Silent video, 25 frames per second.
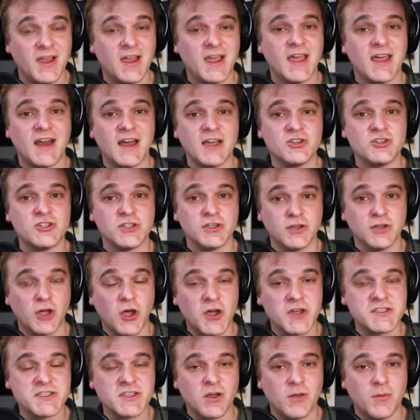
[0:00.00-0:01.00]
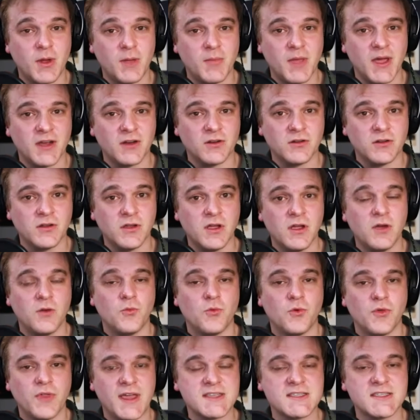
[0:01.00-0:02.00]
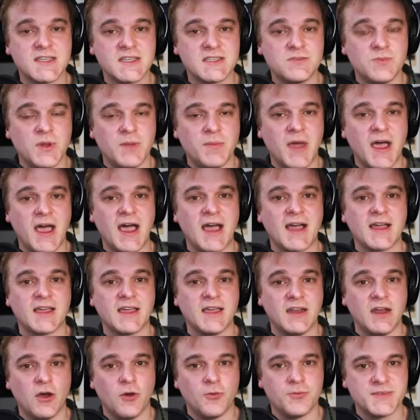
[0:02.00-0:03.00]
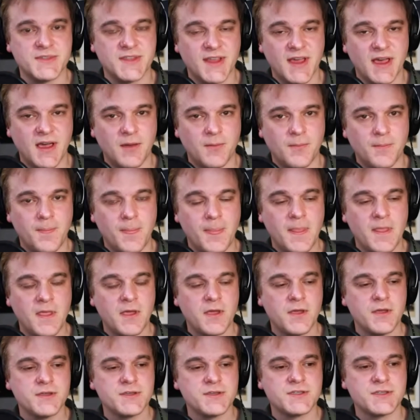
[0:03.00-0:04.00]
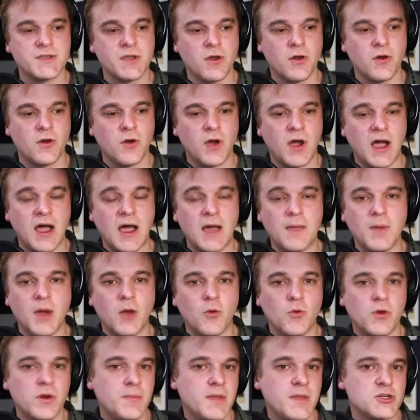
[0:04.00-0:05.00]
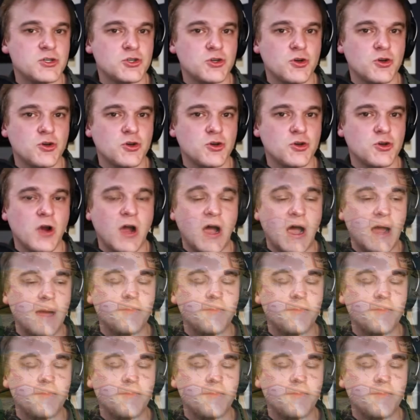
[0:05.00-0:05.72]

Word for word: just lost all my metal, well that sets me back and helps them yes. so i might want to make sure i'm